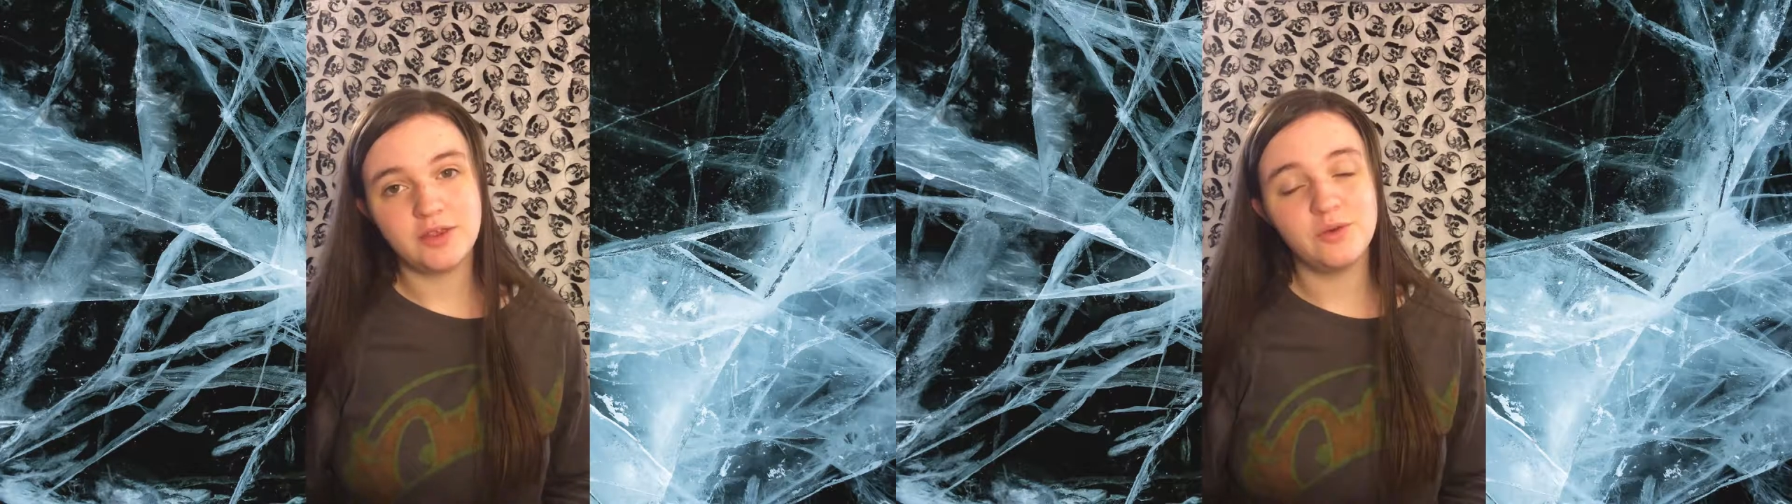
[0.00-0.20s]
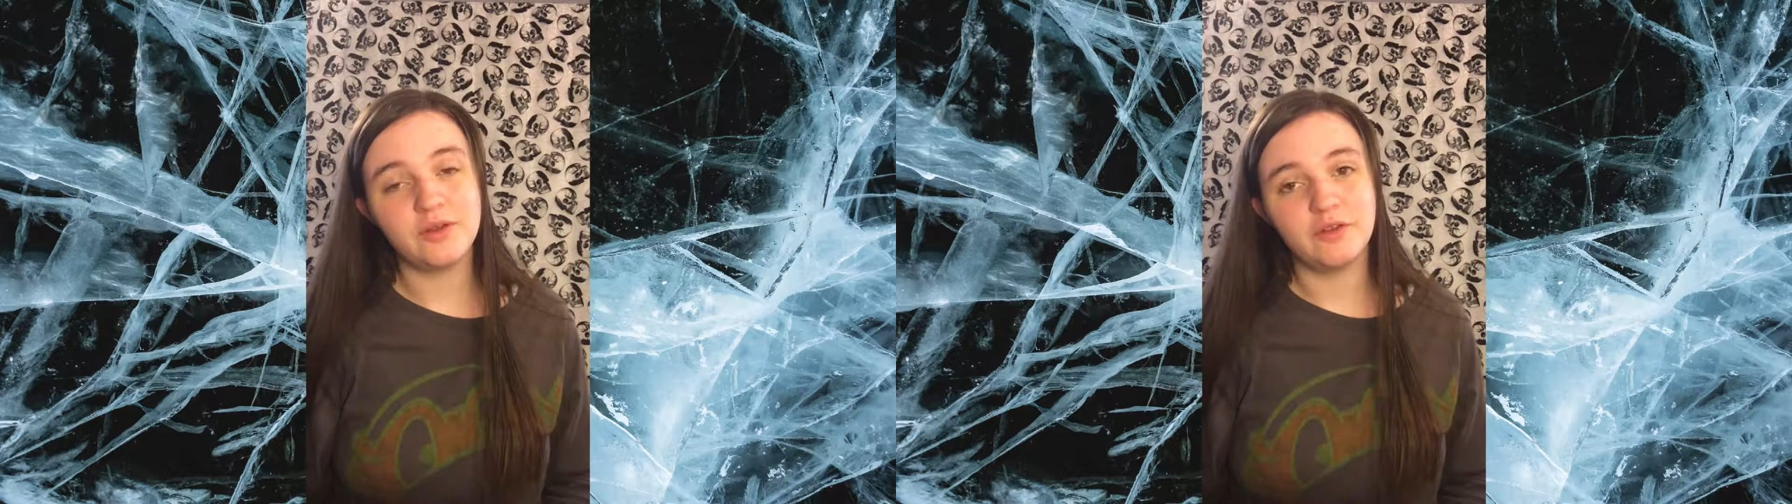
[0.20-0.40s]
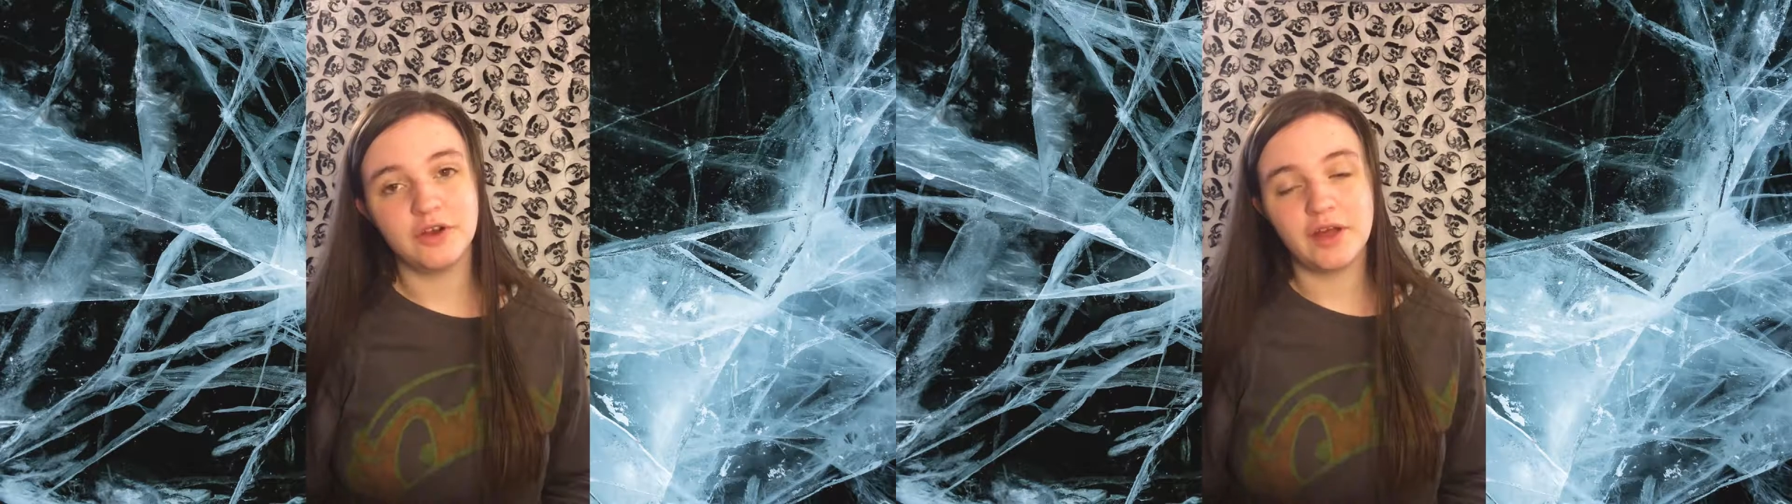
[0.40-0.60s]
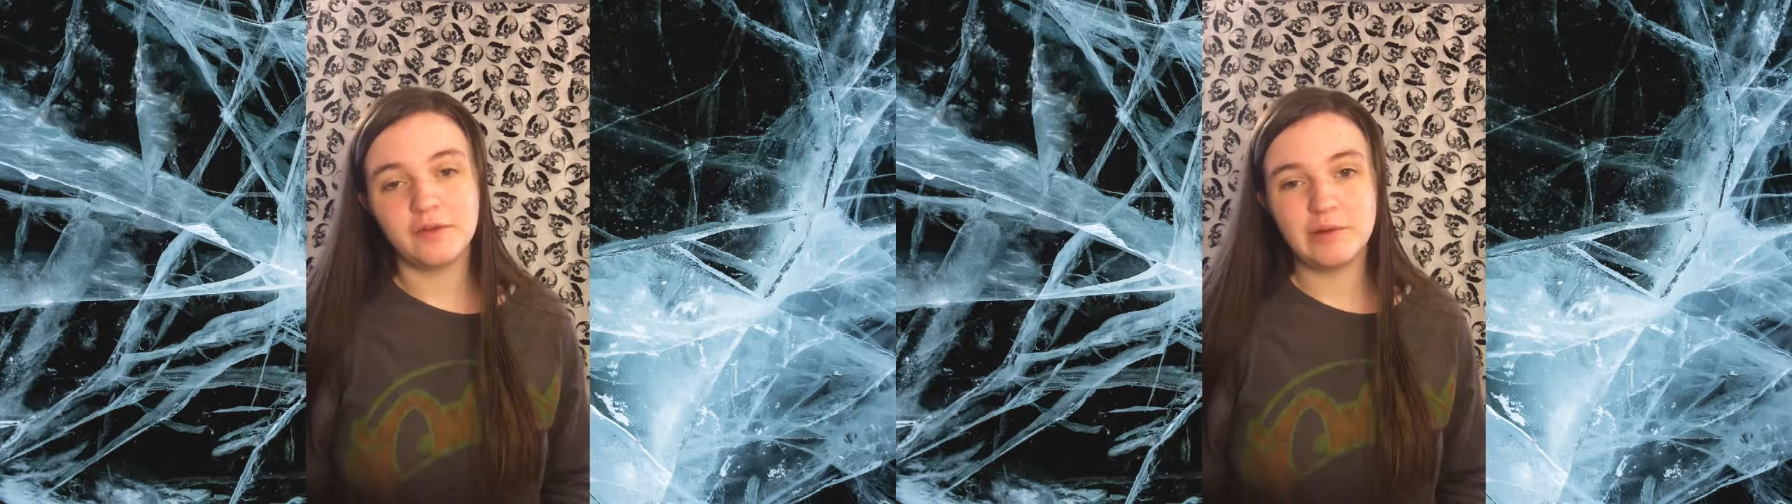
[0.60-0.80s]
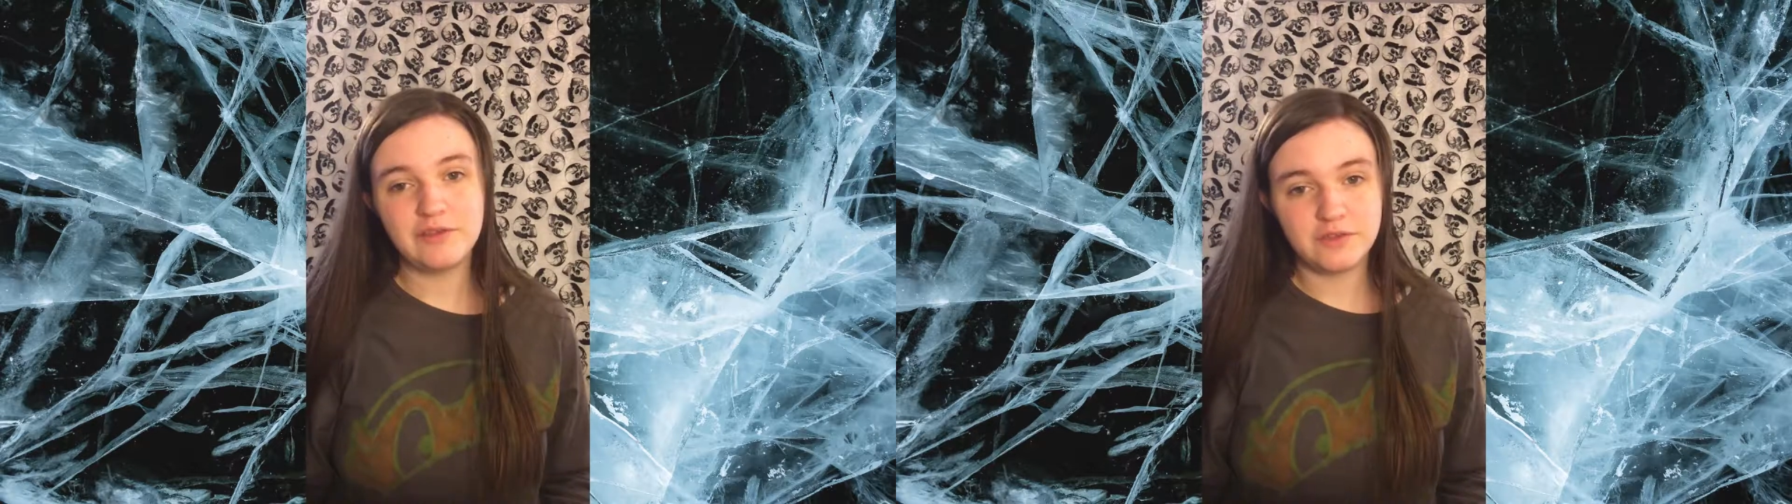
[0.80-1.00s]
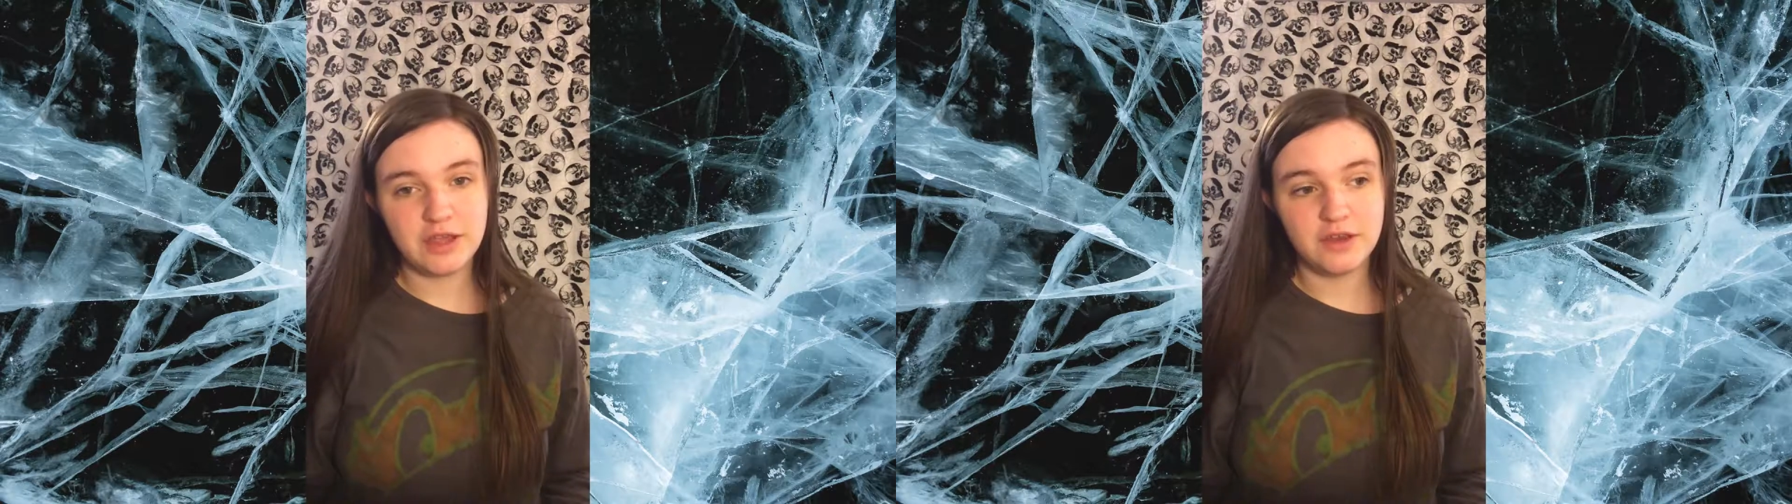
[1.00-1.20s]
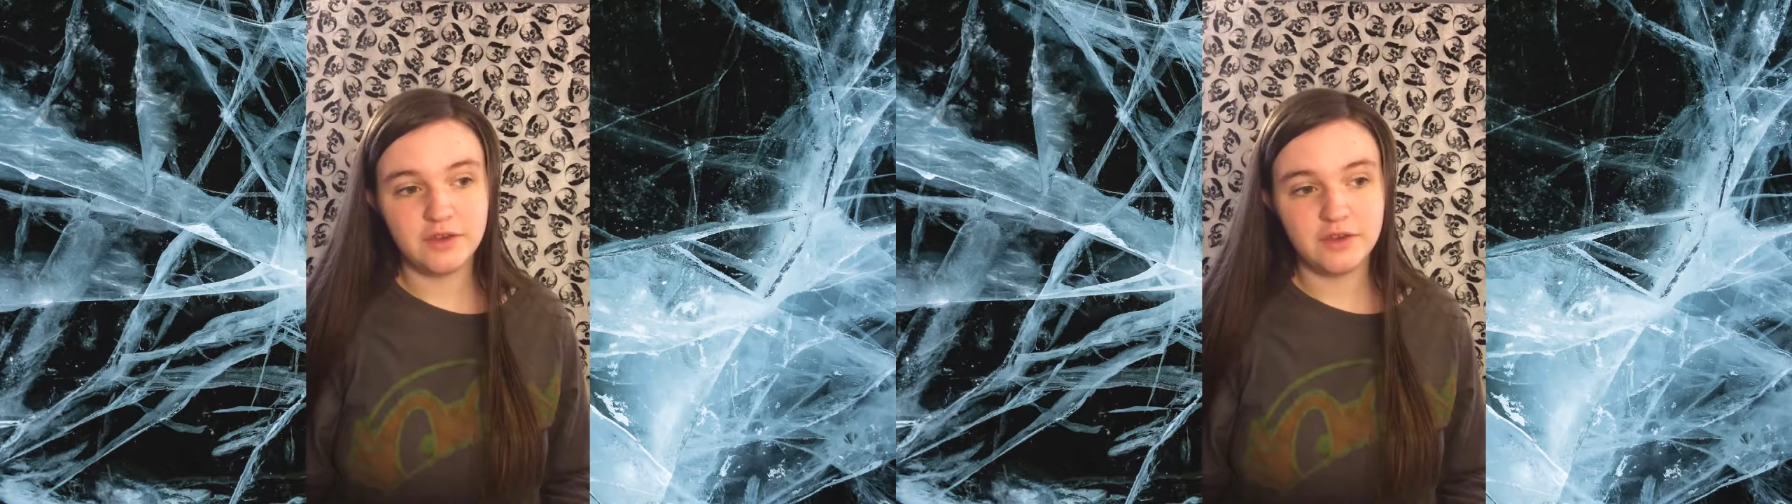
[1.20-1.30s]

you can learn other ways to heat